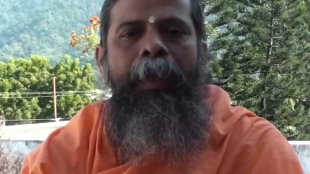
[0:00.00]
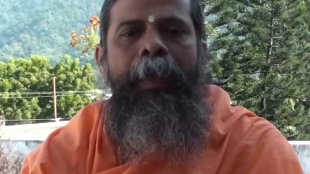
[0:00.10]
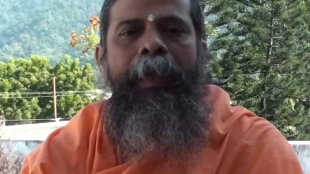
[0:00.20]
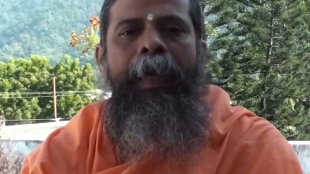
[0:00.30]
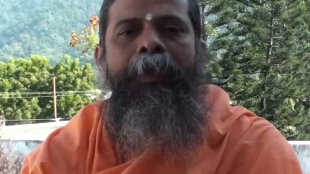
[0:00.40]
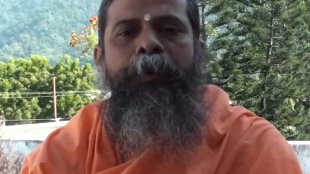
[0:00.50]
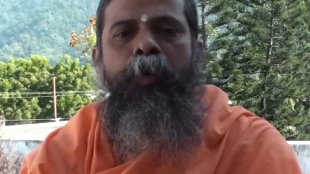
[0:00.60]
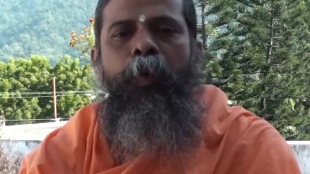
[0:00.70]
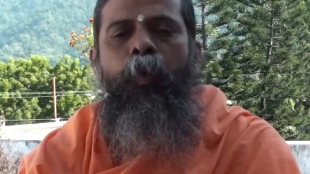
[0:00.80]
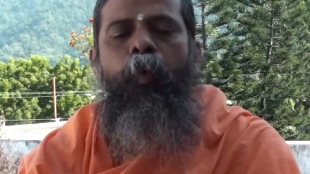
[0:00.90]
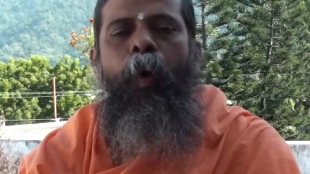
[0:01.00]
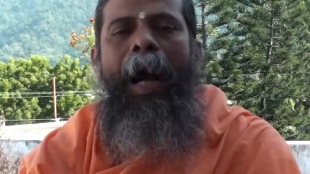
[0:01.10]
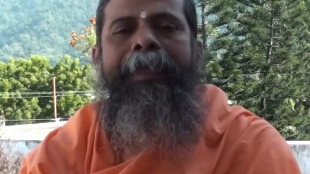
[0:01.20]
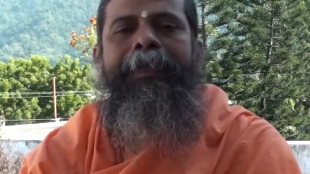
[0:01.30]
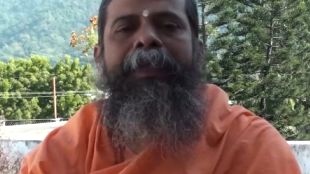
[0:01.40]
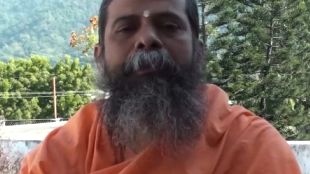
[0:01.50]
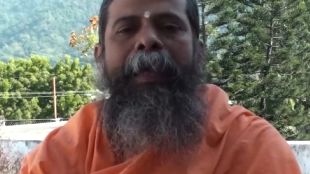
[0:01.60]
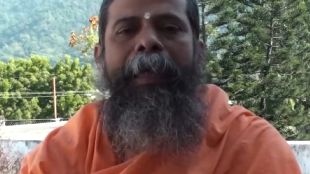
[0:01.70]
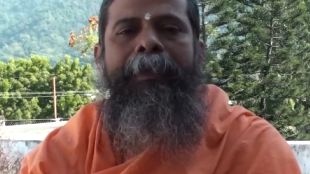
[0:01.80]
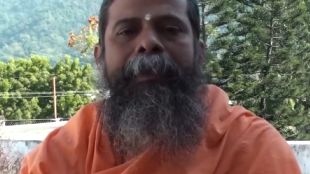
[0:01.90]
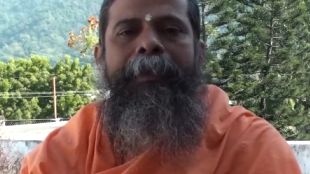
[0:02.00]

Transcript: He has to watch the breath.